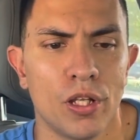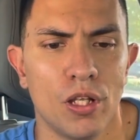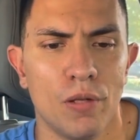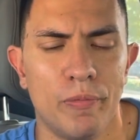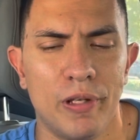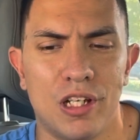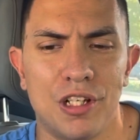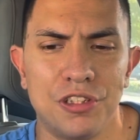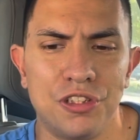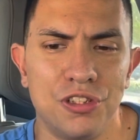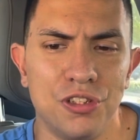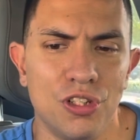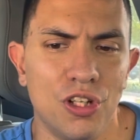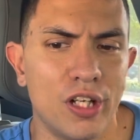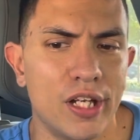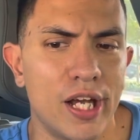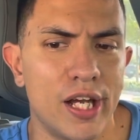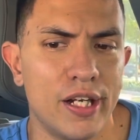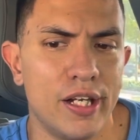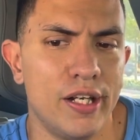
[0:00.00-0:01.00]
Because you
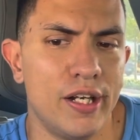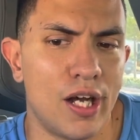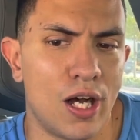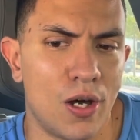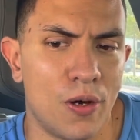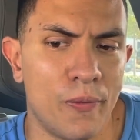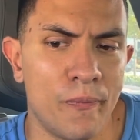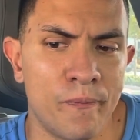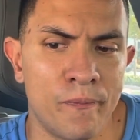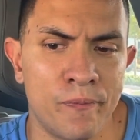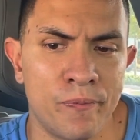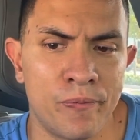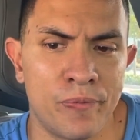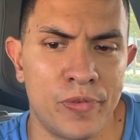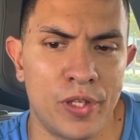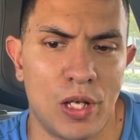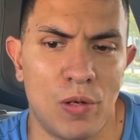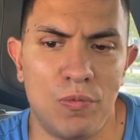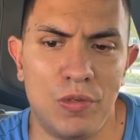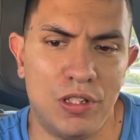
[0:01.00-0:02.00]
look at it now,
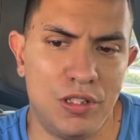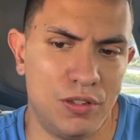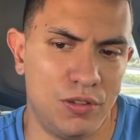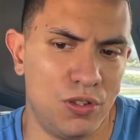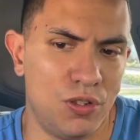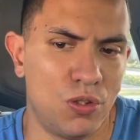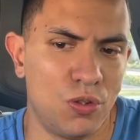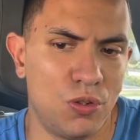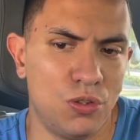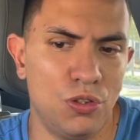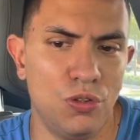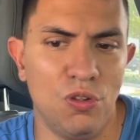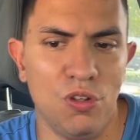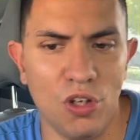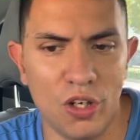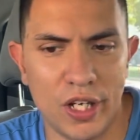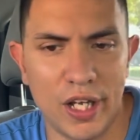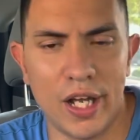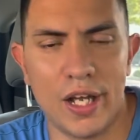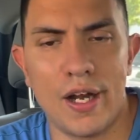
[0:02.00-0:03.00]
and we, you know, you
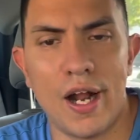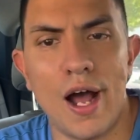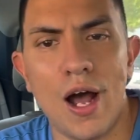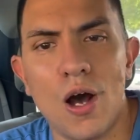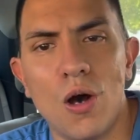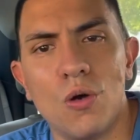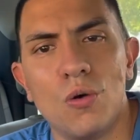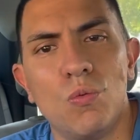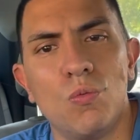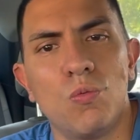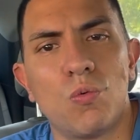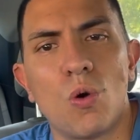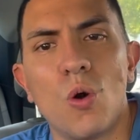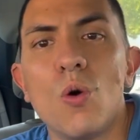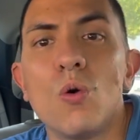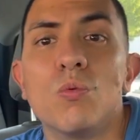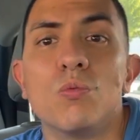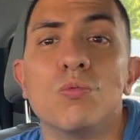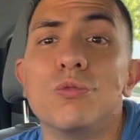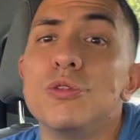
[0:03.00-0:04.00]
look at how
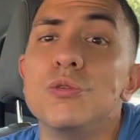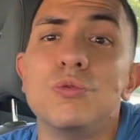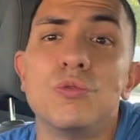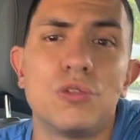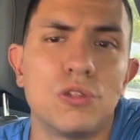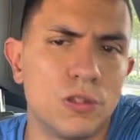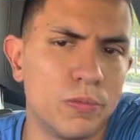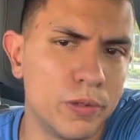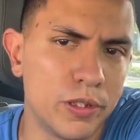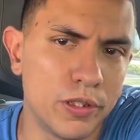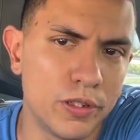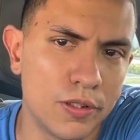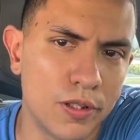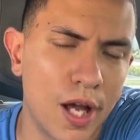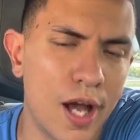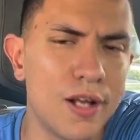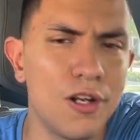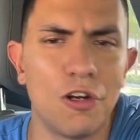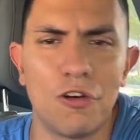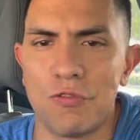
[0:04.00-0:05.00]
Rome used to be.
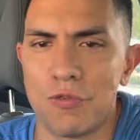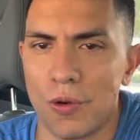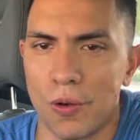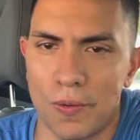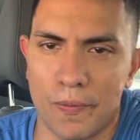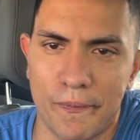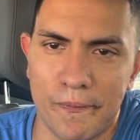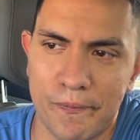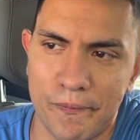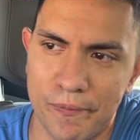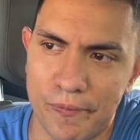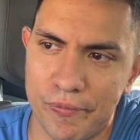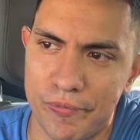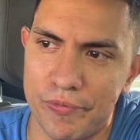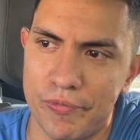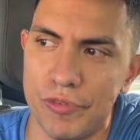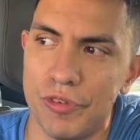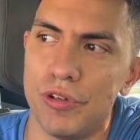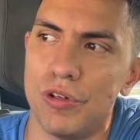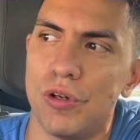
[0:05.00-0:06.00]
I love Rome.
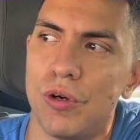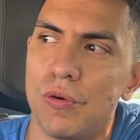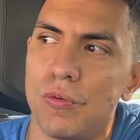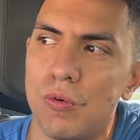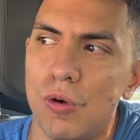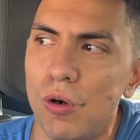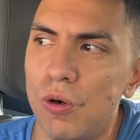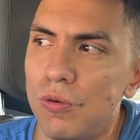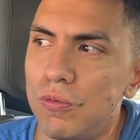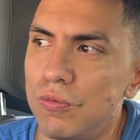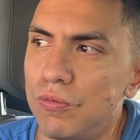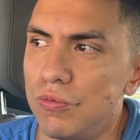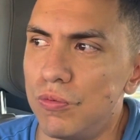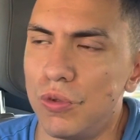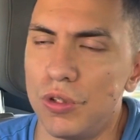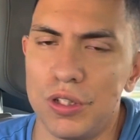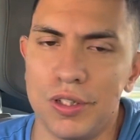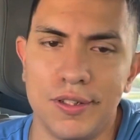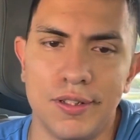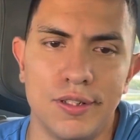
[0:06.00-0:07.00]
You know, Rome
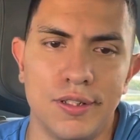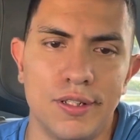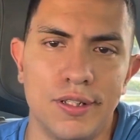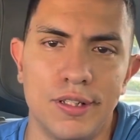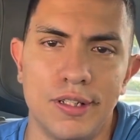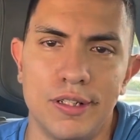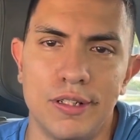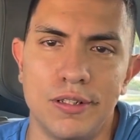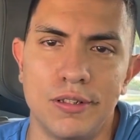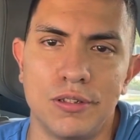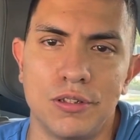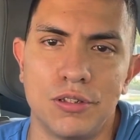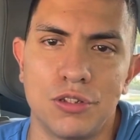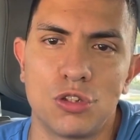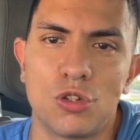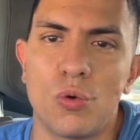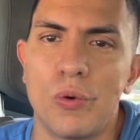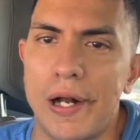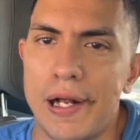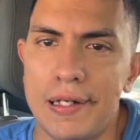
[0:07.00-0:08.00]
was is
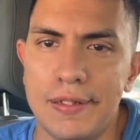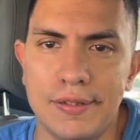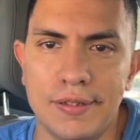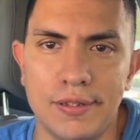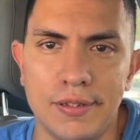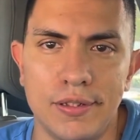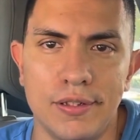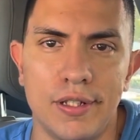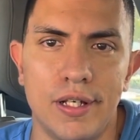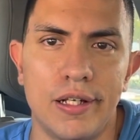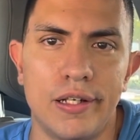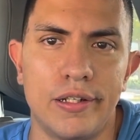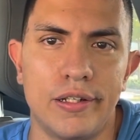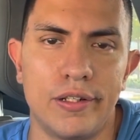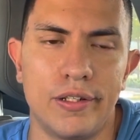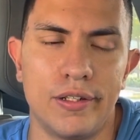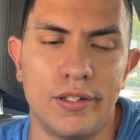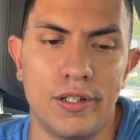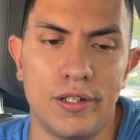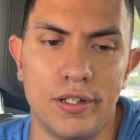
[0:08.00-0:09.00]
crazy, and
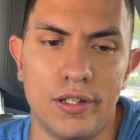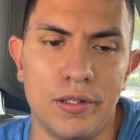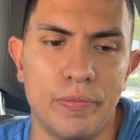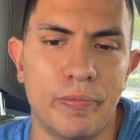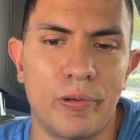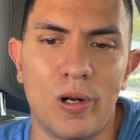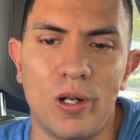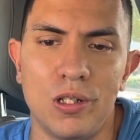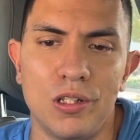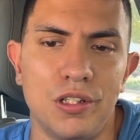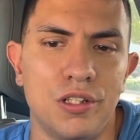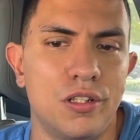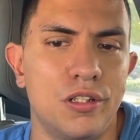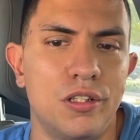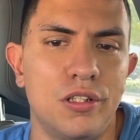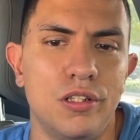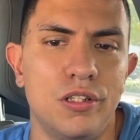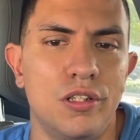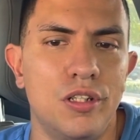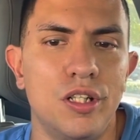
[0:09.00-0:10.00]
it probably
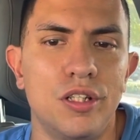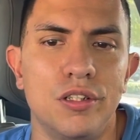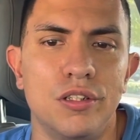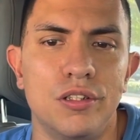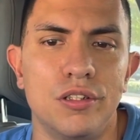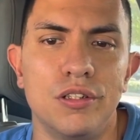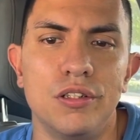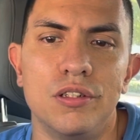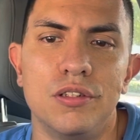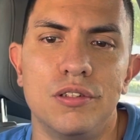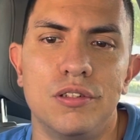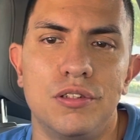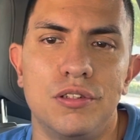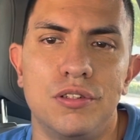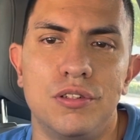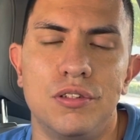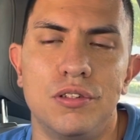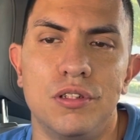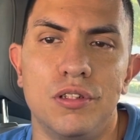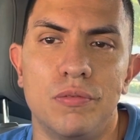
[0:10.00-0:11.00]
didn't.
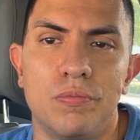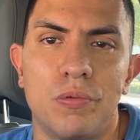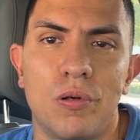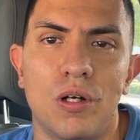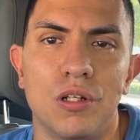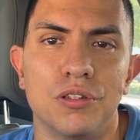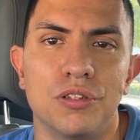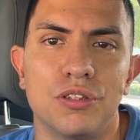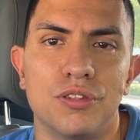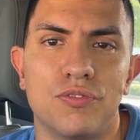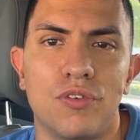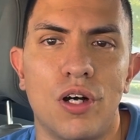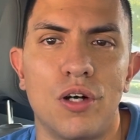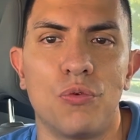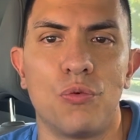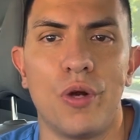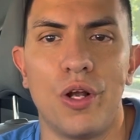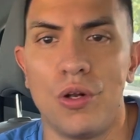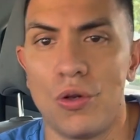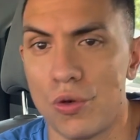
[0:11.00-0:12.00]
It probably
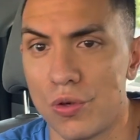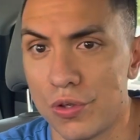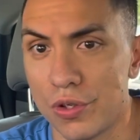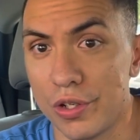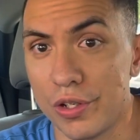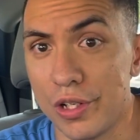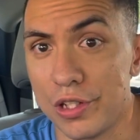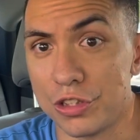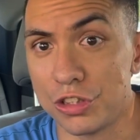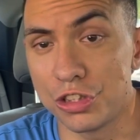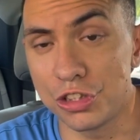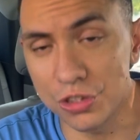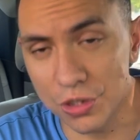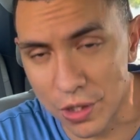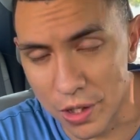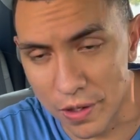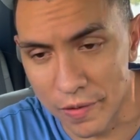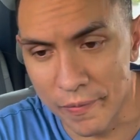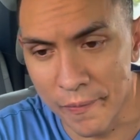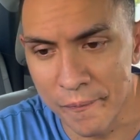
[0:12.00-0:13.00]
survived way longer than it should
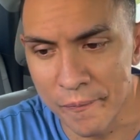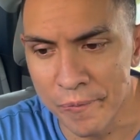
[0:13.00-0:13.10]
have.